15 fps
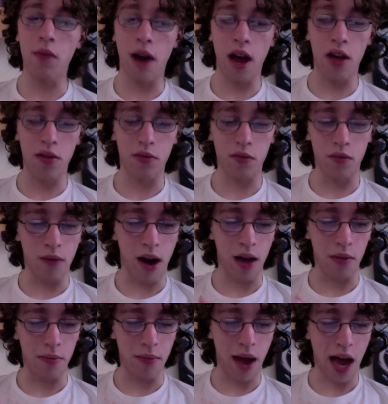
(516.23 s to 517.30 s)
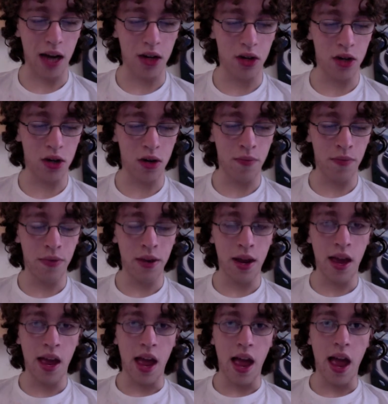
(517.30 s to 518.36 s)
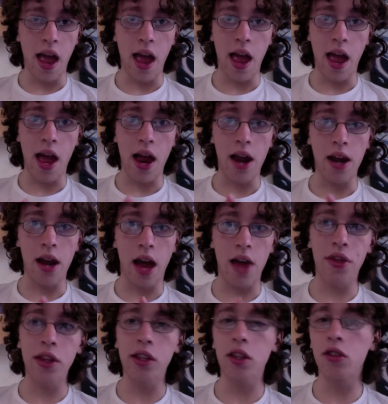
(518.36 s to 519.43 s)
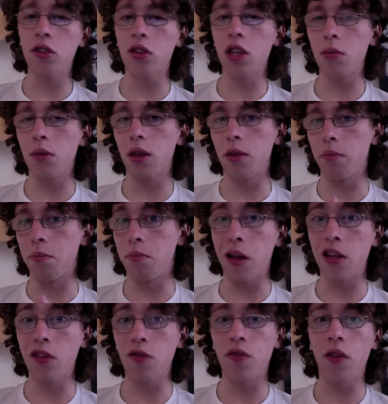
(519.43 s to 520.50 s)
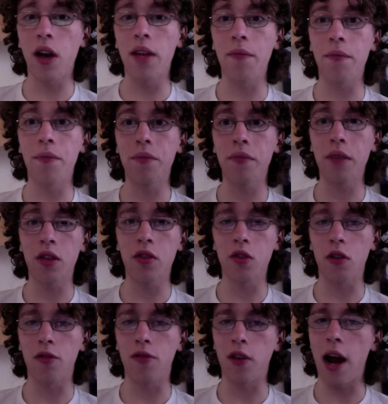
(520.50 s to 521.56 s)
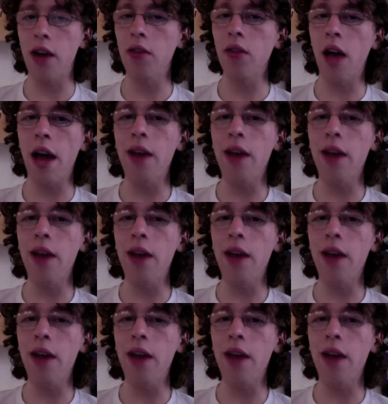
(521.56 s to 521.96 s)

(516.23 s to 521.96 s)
And I think this is going to be the best fight so far. I don't think he will win, but this is going to be